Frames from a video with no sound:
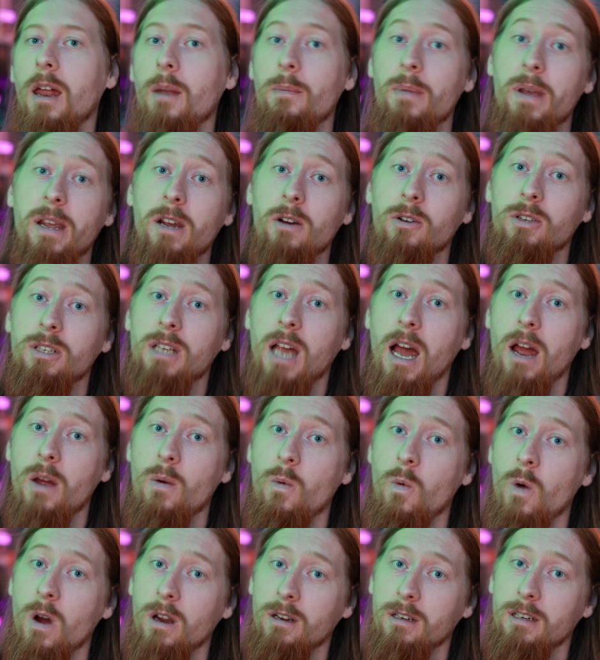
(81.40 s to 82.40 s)
And because I
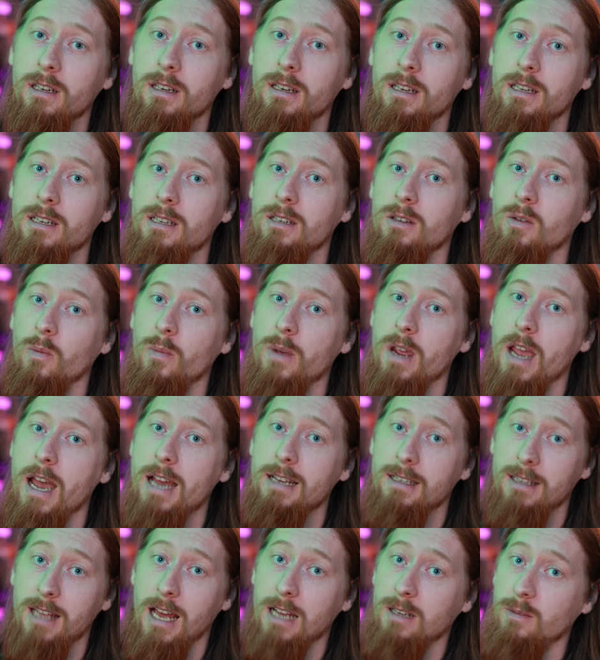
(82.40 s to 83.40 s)
wanted this to be
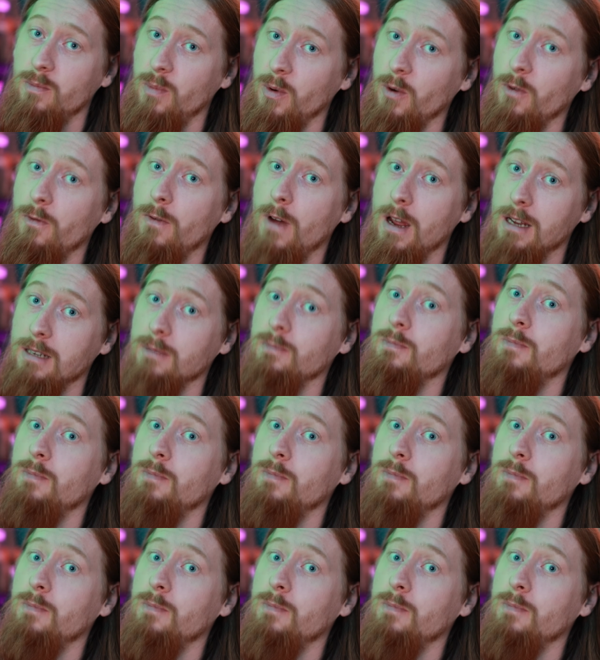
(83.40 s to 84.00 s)
as dustproof as